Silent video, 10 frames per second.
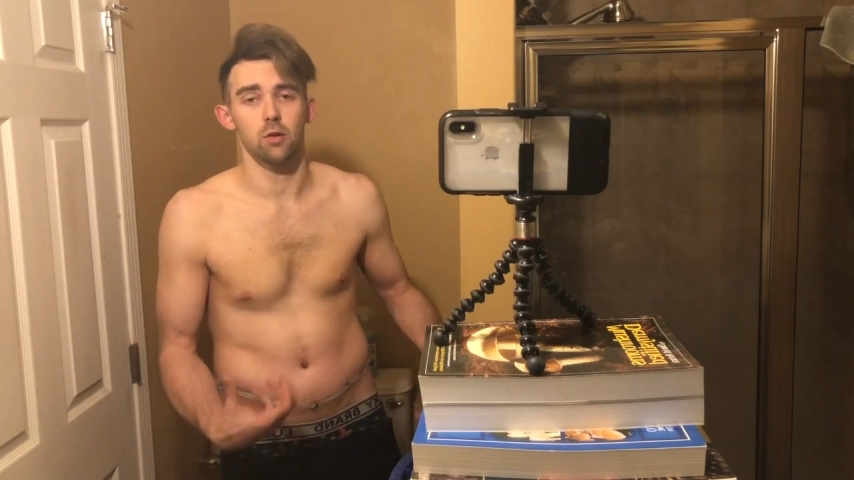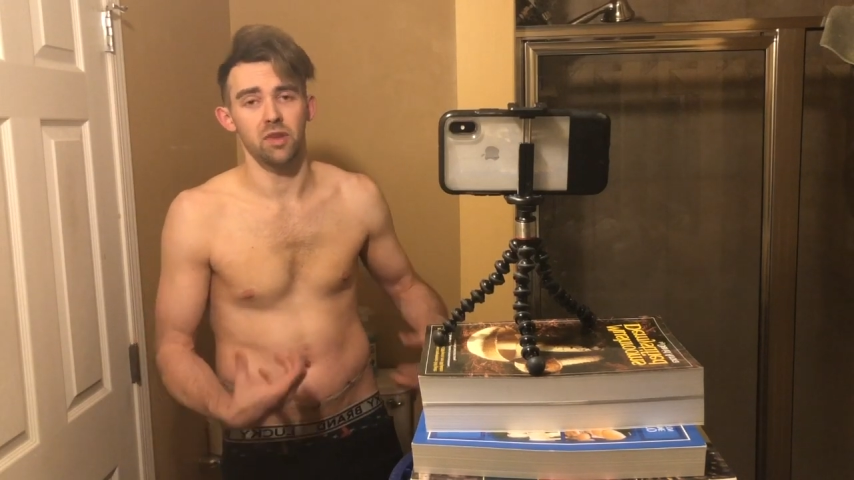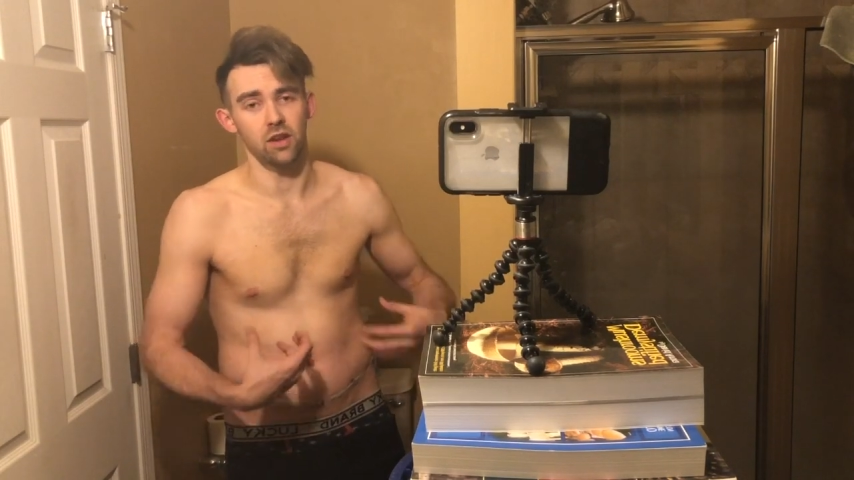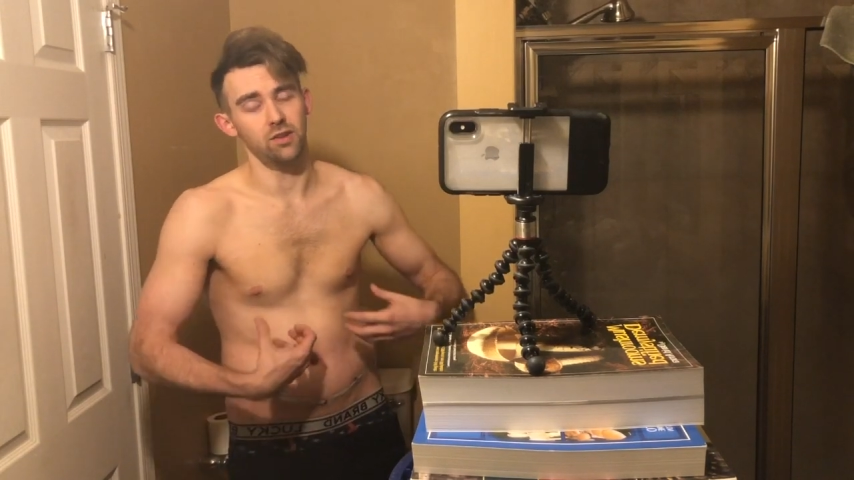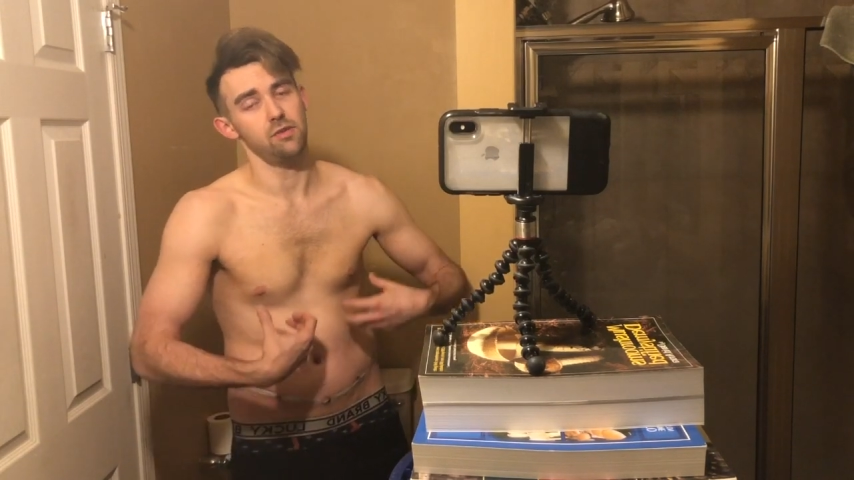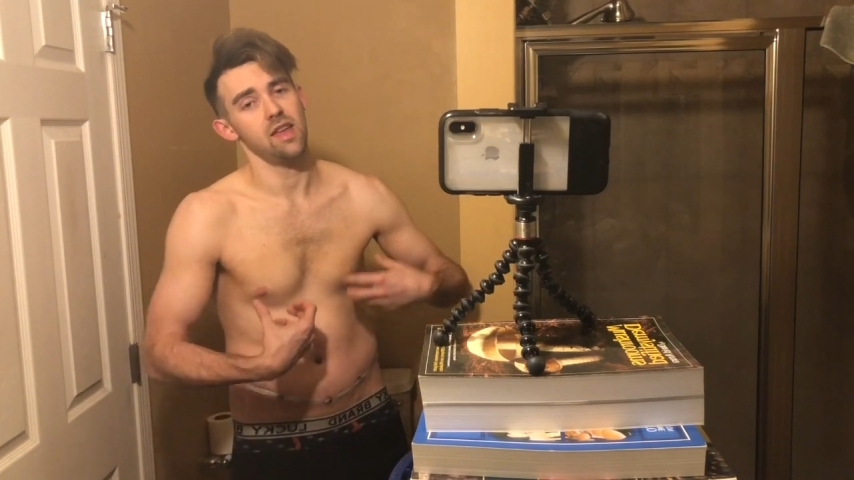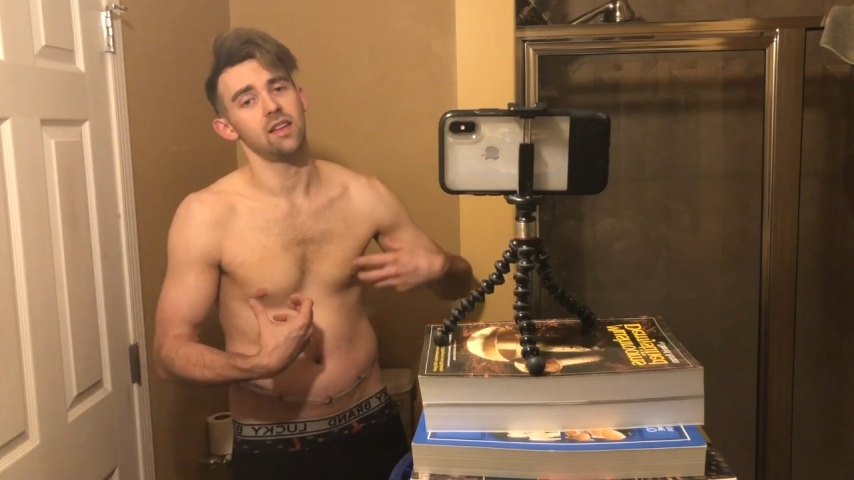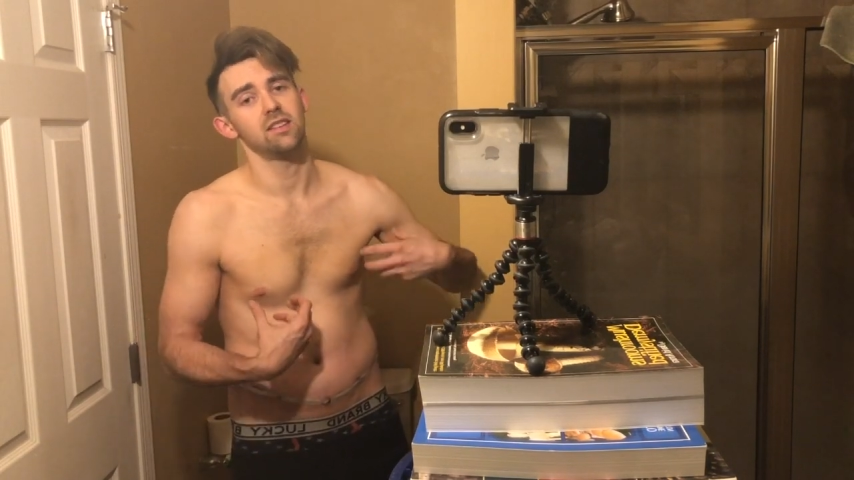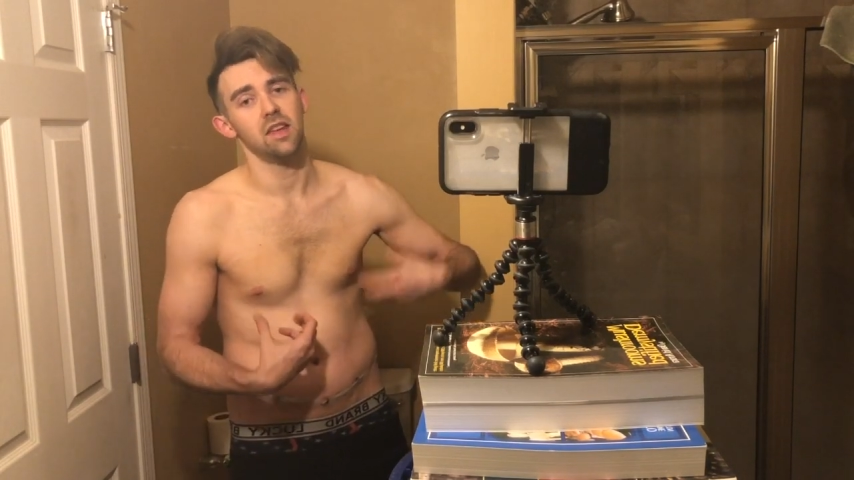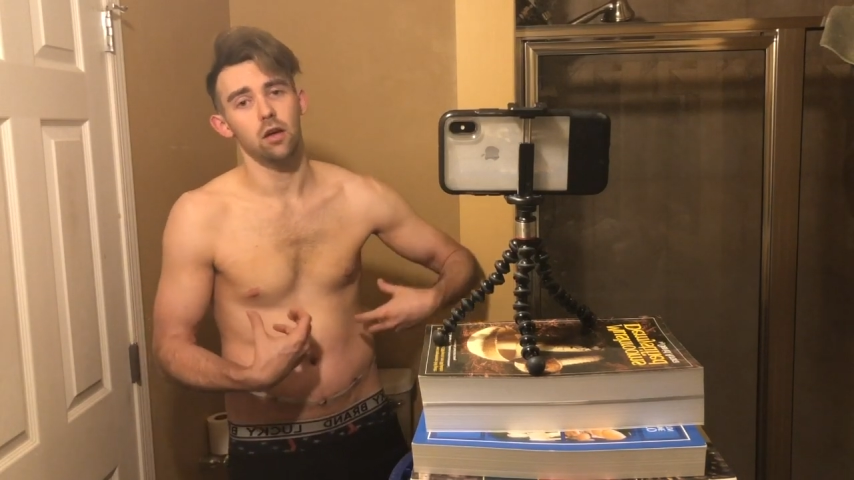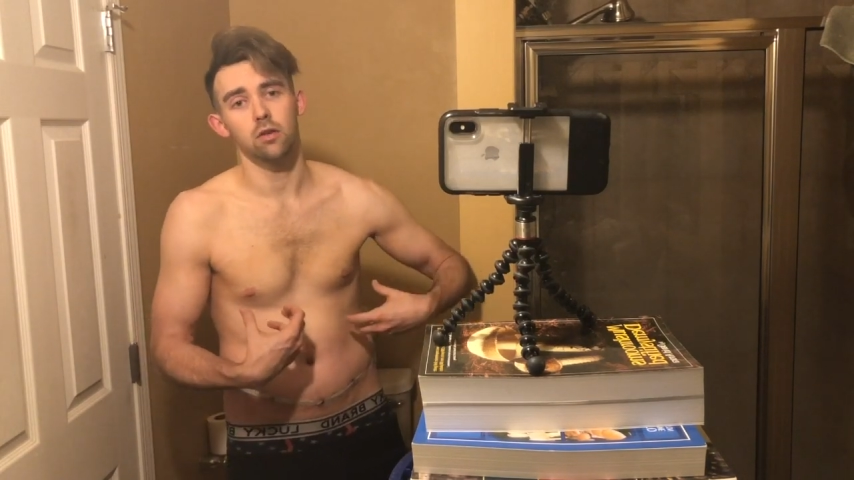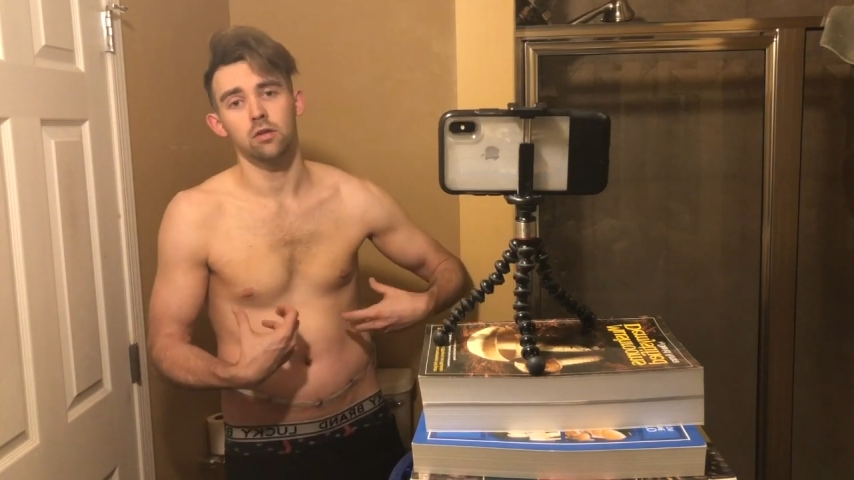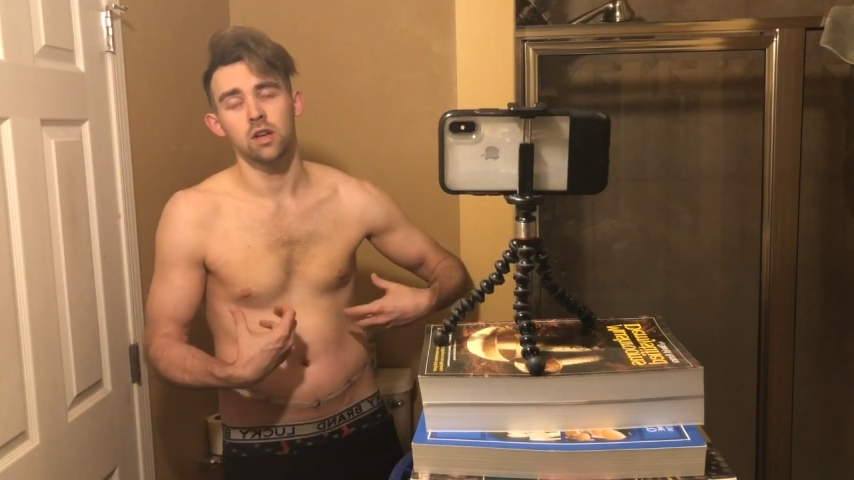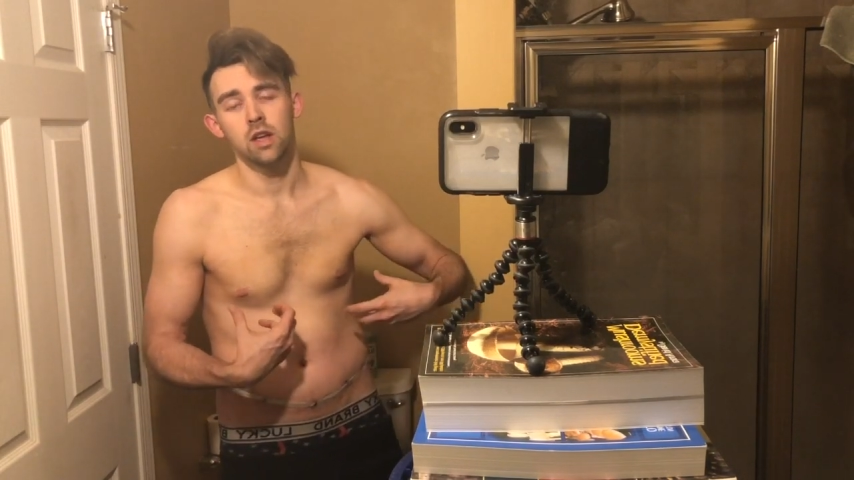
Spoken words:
because you can't tell